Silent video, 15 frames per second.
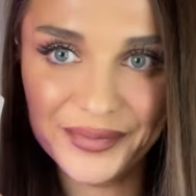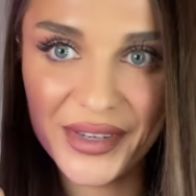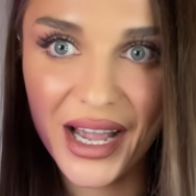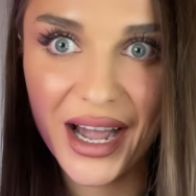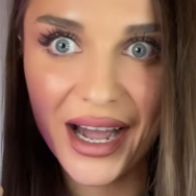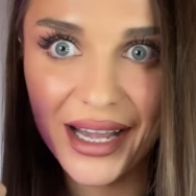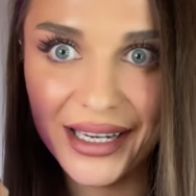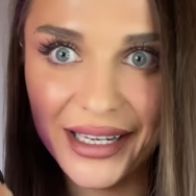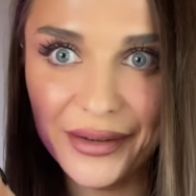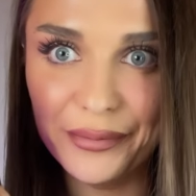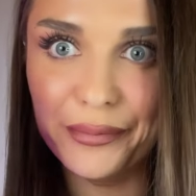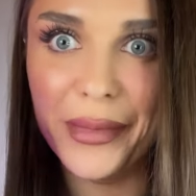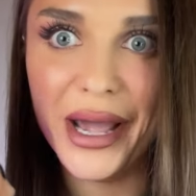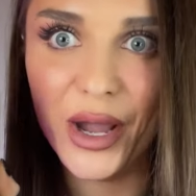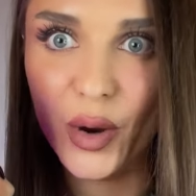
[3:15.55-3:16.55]
Highly,
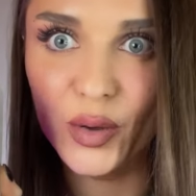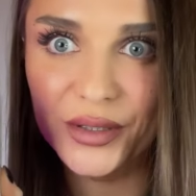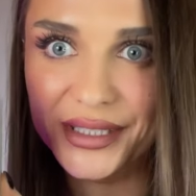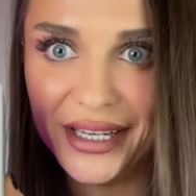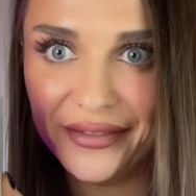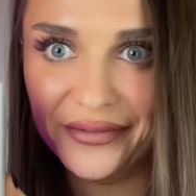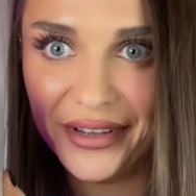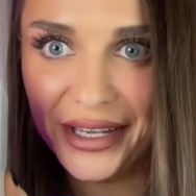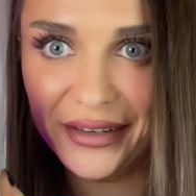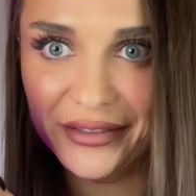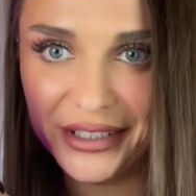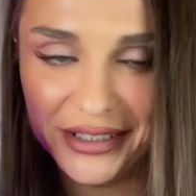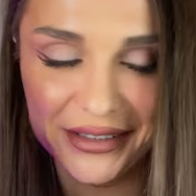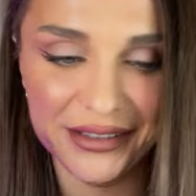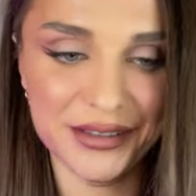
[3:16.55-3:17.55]
my all-time
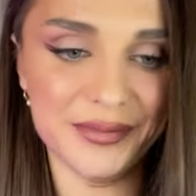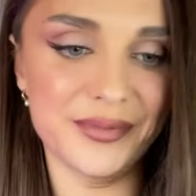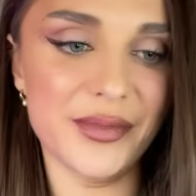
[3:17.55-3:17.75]
favorite.